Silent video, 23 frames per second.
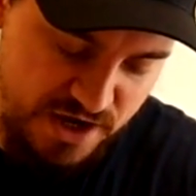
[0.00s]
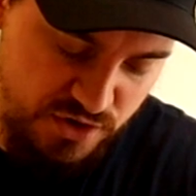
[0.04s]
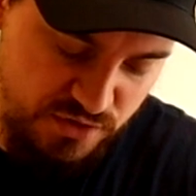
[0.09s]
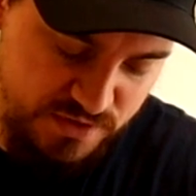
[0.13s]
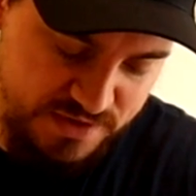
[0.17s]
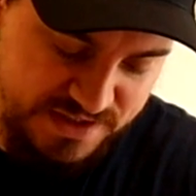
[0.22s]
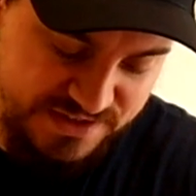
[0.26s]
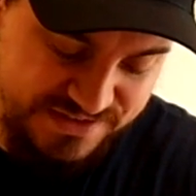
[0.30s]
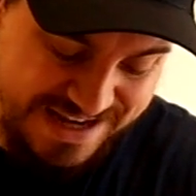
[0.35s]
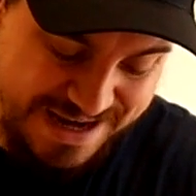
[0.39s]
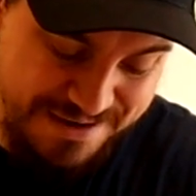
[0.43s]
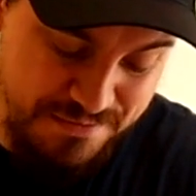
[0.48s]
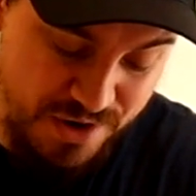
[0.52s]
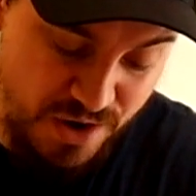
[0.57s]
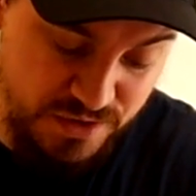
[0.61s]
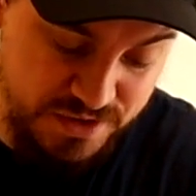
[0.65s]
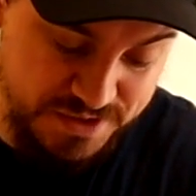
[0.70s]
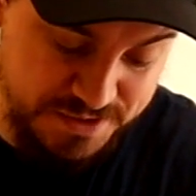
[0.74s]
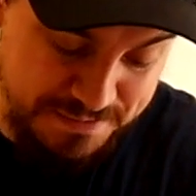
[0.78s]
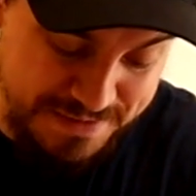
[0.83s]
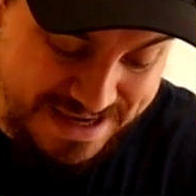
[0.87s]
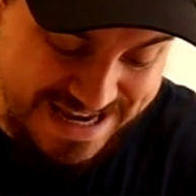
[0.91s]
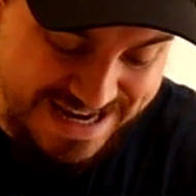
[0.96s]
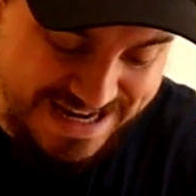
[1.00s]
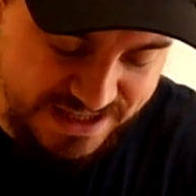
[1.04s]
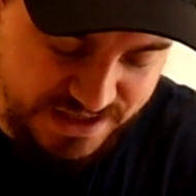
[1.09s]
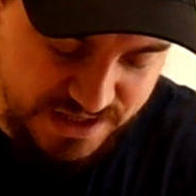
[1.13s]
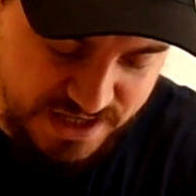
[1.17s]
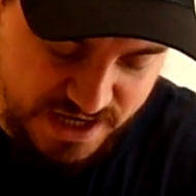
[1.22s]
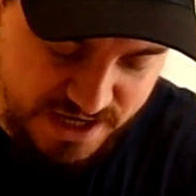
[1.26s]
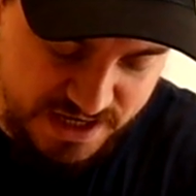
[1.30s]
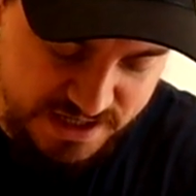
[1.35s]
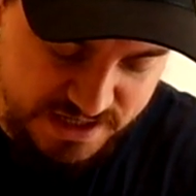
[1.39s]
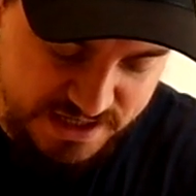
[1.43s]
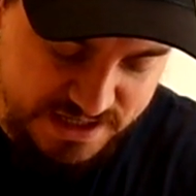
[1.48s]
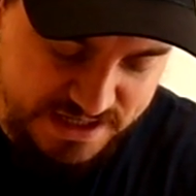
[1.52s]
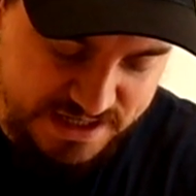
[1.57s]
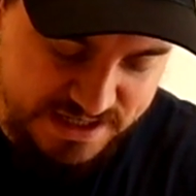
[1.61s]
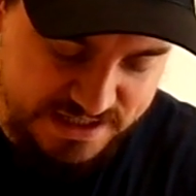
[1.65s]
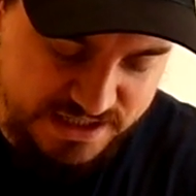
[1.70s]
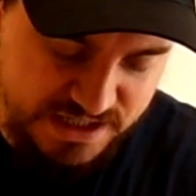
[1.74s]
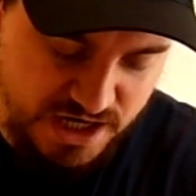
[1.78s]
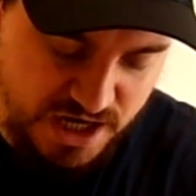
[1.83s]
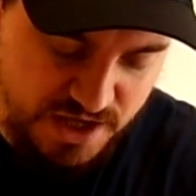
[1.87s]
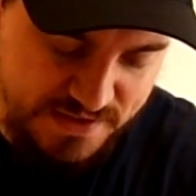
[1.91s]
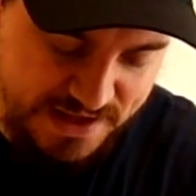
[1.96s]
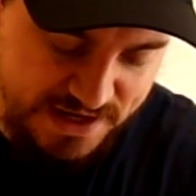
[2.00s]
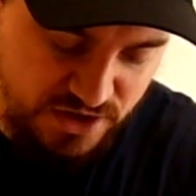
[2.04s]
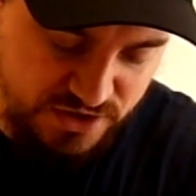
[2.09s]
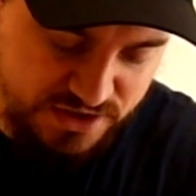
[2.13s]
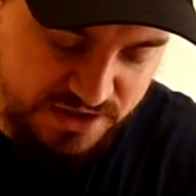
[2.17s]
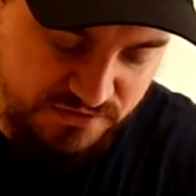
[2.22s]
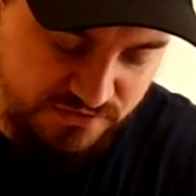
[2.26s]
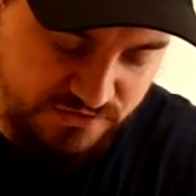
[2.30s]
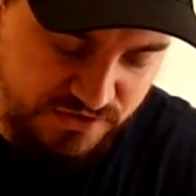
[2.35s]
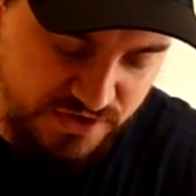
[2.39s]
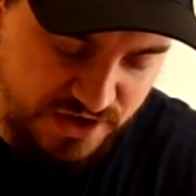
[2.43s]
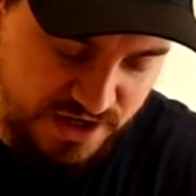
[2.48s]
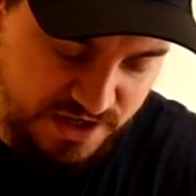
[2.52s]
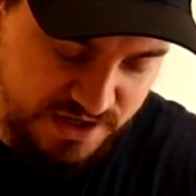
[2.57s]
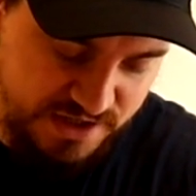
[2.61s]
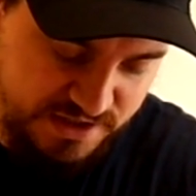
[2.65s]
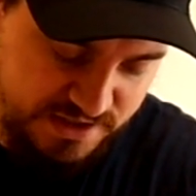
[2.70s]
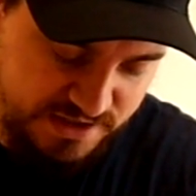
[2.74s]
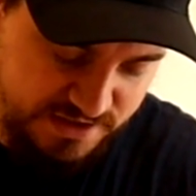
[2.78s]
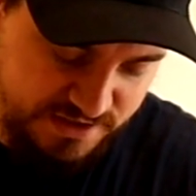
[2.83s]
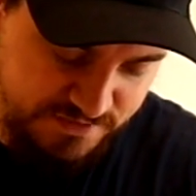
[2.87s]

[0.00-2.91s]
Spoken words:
who are in the same boat as me, and that, you know, they're looking for